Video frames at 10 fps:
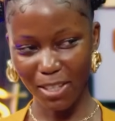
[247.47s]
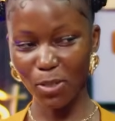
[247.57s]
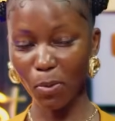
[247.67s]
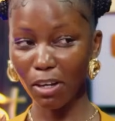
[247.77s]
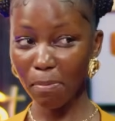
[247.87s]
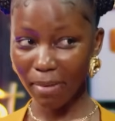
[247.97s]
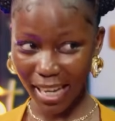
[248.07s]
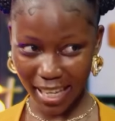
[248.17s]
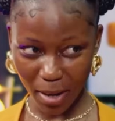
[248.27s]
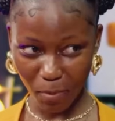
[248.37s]
So we're going to
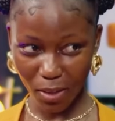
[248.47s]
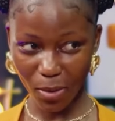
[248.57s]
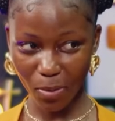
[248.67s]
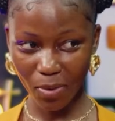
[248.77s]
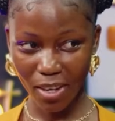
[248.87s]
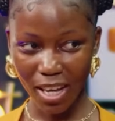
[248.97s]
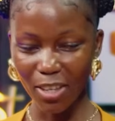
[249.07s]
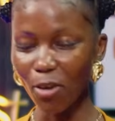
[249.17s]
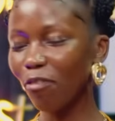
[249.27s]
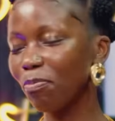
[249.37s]
play a game with you.
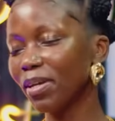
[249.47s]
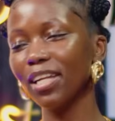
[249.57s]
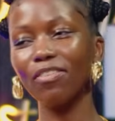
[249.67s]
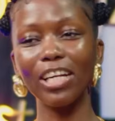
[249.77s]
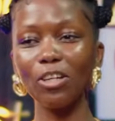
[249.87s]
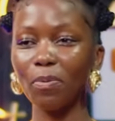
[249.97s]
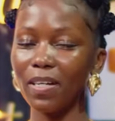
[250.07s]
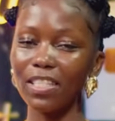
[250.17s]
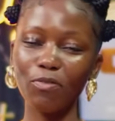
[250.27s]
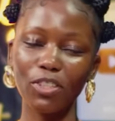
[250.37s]
You have been a radio
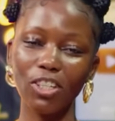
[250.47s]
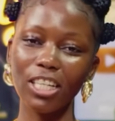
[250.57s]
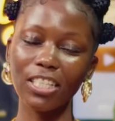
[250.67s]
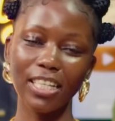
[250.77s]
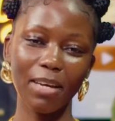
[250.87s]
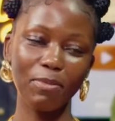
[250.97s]
person for the longest time,